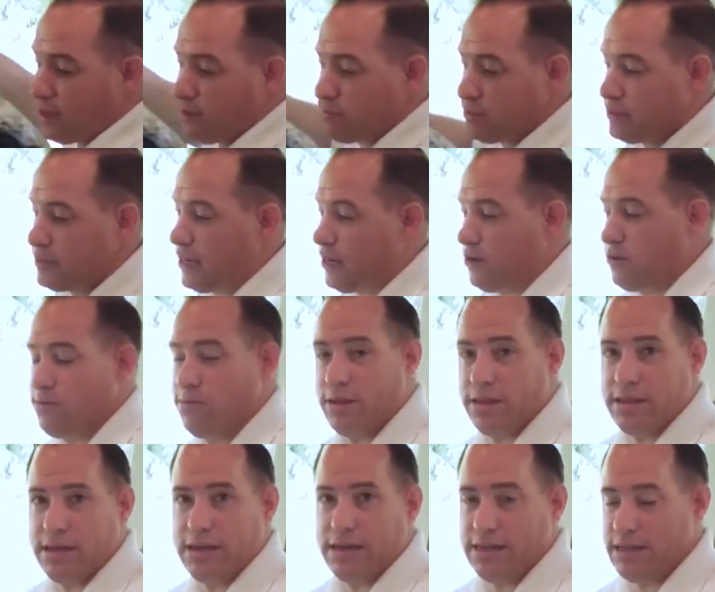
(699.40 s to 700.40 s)
comes standard
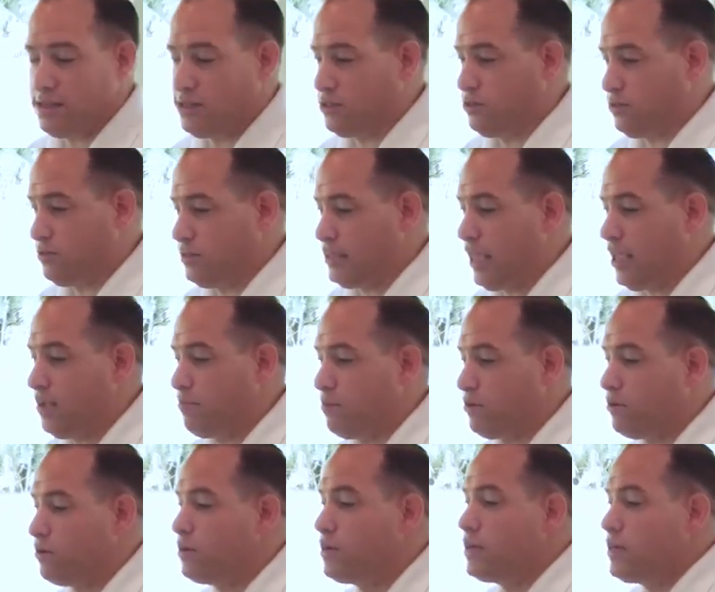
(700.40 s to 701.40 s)
with an additional
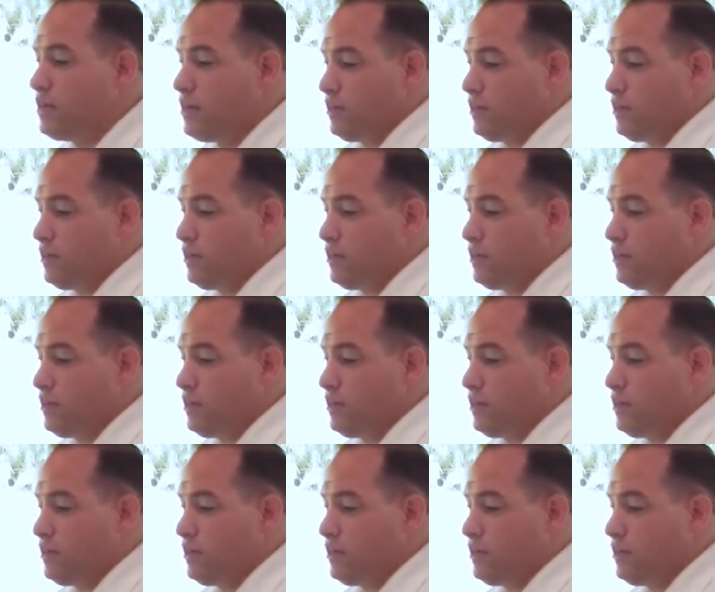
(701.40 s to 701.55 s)
table